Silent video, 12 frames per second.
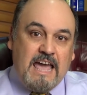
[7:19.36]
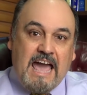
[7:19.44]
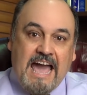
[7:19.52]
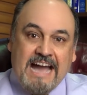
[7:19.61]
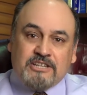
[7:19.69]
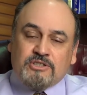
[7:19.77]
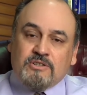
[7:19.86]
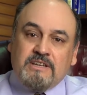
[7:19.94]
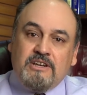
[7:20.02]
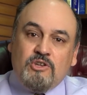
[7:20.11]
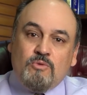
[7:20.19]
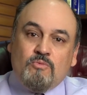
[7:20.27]

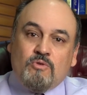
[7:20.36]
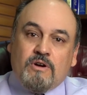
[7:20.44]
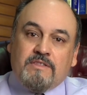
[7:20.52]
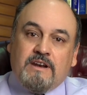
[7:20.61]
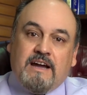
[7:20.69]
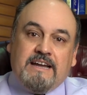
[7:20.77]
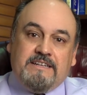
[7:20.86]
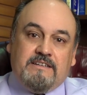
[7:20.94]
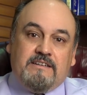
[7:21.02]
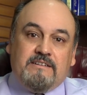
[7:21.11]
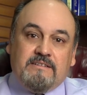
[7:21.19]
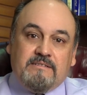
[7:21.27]
actually knew more than I
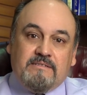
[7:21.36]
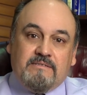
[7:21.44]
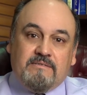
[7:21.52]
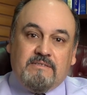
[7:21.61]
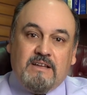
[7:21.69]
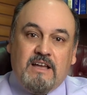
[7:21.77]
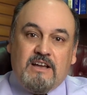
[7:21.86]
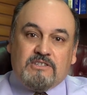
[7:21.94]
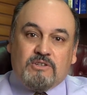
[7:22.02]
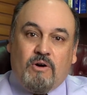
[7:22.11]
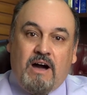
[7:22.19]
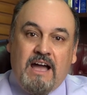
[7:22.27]
did.
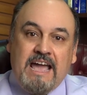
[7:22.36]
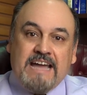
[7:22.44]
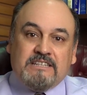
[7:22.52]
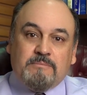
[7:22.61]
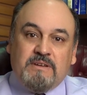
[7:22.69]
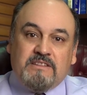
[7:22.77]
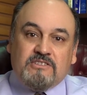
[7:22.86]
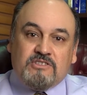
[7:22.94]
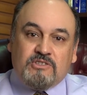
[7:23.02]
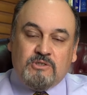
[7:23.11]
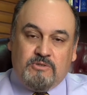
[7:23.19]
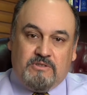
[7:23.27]
So I had to be the
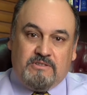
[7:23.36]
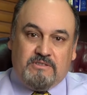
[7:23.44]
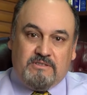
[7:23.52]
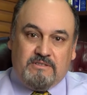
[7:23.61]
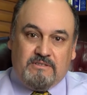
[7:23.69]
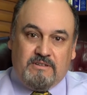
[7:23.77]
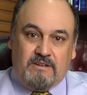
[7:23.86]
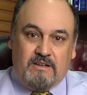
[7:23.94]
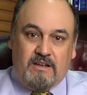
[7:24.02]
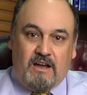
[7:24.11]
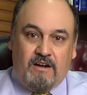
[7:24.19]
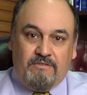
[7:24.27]
student
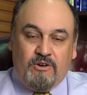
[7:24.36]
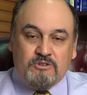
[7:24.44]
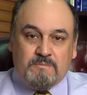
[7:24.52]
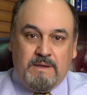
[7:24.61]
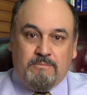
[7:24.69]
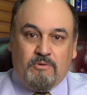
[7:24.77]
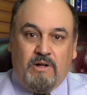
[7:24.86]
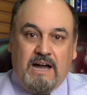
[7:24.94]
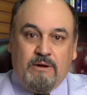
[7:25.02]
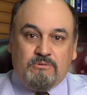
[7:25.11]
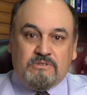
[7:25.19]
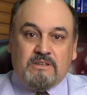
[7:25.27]
of those people
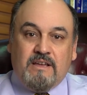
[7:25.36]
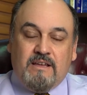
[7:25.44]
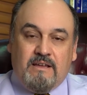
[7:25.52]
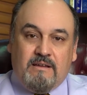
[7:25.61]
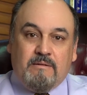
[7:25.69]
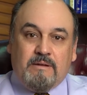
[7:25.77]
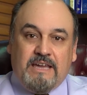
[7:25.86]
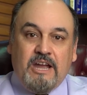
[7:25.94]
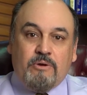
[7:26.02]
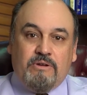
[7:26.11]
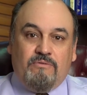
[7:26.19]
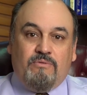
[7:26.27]
I was
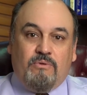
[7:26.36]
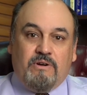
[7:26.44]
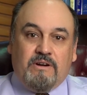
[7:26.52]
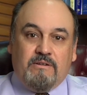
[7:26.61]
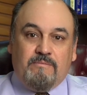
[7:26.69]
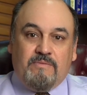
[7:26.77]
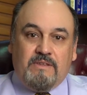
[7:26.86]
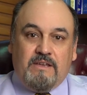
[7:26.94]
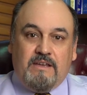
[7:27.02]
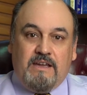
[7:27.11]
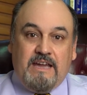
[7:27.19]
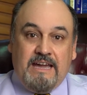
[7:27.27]
caring for.
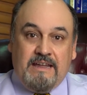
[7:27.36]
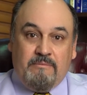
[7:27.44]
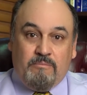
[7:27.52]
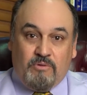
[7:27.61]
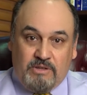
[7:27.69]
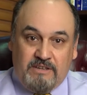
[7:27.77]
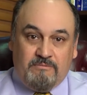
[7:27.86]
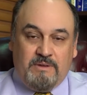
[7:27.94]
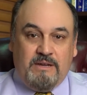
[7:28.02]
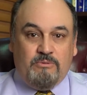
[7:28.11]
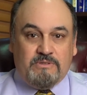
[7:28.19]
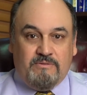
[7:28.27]
And believe
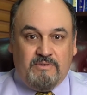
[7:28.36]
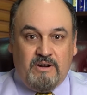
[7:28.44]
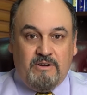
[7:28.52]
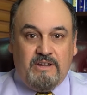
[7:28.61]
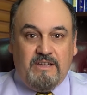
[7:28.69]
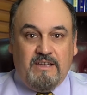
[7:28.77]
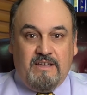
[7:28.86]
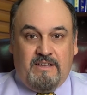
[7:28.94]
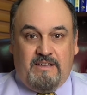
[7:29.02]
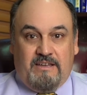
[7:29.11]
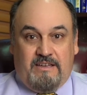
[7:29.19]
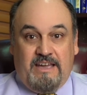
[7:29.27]
me, it was a very
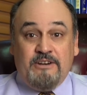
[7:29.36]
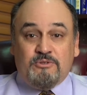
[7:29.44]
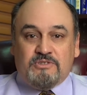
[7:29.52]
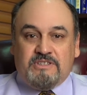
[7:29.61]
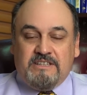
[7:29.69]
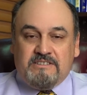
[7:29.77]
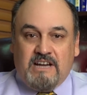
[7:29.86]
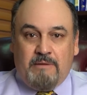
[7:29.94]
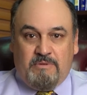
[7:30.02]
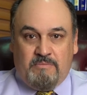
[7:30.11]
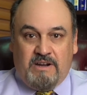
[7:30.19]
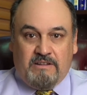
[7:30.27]
interesting
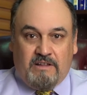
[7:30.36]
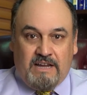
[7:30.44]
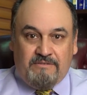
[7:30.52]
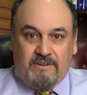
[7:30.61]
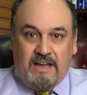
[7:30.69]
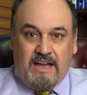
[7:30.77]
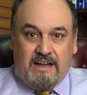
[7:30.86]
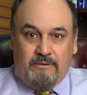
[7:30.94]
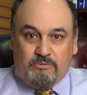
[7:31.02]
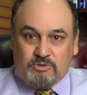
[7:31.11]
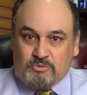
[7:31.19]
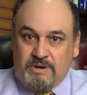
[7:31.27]
time in my life. I
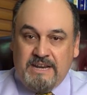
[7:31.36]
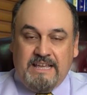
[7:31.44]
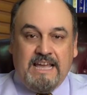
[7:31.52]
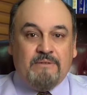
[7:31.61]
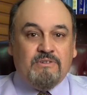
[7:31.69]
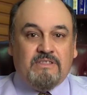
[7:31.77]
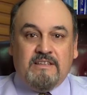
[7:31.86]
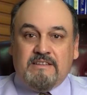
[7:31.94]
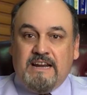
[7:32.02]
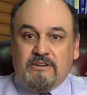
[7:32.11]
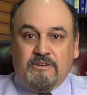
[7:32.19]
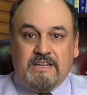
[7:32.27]
was reading everything
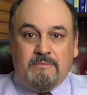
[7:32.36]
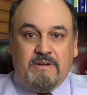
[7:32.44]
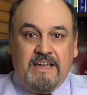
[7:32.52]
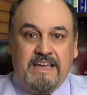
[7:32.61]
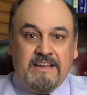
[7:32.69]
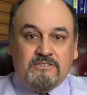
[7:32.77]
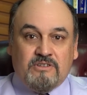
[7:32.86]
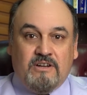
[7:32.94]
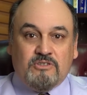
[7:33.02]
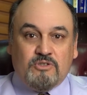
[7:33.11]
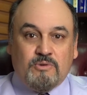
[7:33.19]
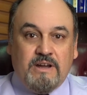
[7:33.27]
that I could get my hands
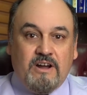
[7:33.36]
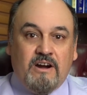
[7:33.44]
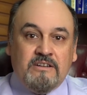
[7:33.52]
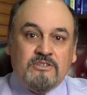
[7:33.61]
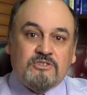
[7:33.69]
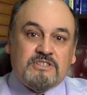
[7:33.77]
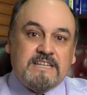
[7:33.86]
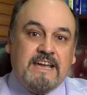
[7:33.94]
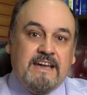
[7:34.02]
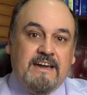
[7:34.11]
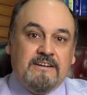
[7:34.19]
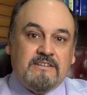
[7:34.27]
on to try to
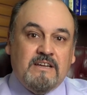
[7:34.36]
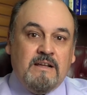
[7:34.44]
understand